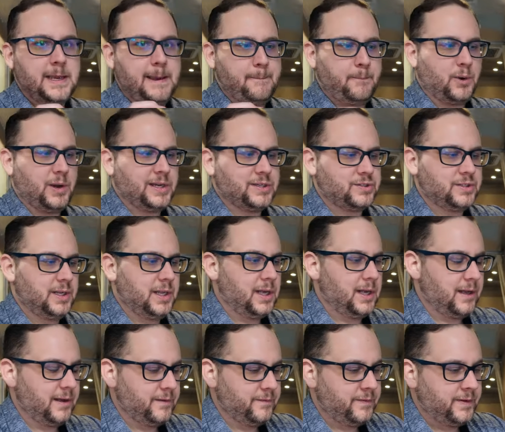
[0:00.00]
impression
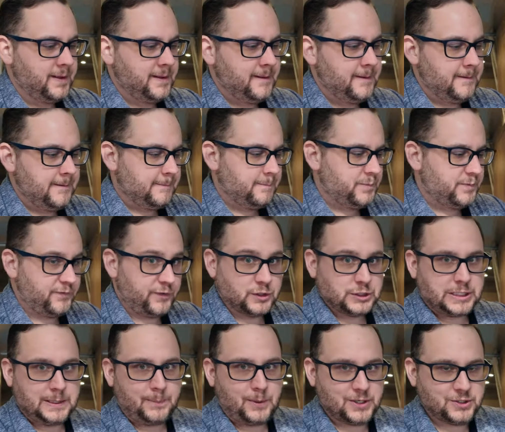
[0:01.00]
of,
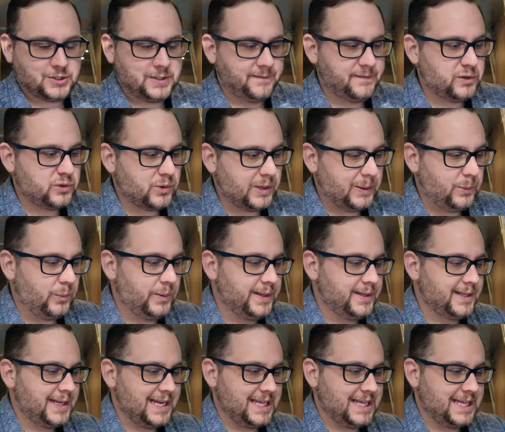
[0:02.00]
first impression of the Trade Wind,